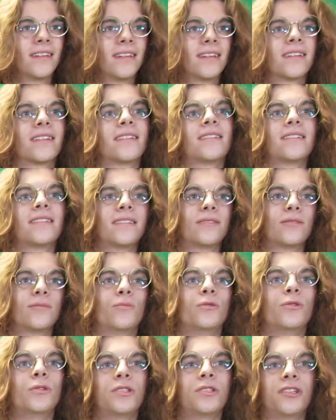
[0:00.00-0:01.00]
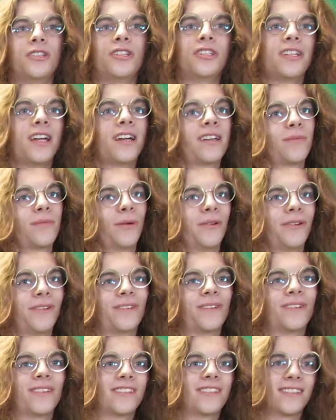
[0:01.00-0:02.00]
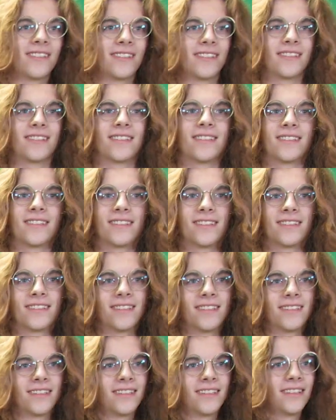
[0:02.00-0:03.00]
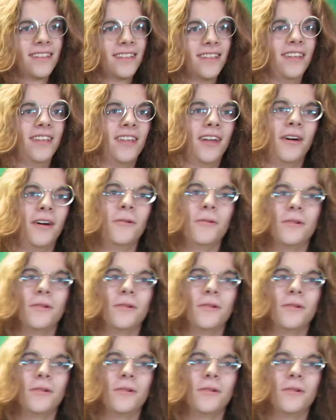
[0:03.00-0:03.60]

Because roots are just exponents. You know?